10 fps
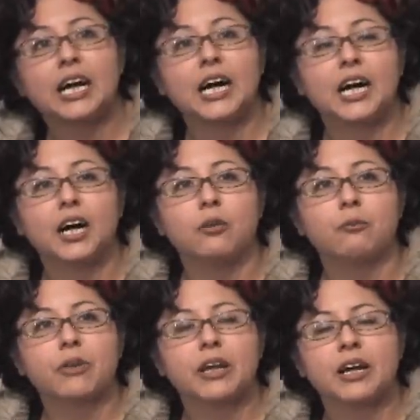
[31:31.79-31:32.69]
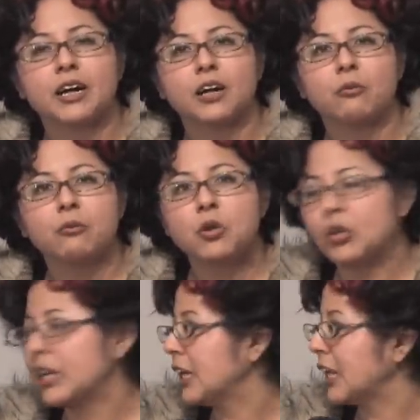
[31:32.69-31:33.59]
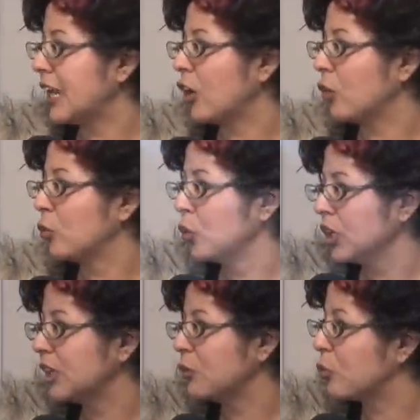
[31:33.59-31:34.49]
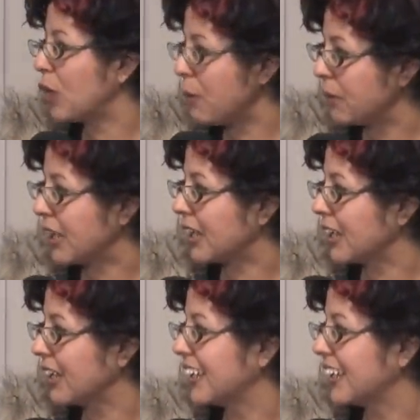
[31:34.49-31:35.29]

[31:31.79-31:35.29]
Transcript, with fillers: um, uh, Munich, and are really Berlin. Is, Berlin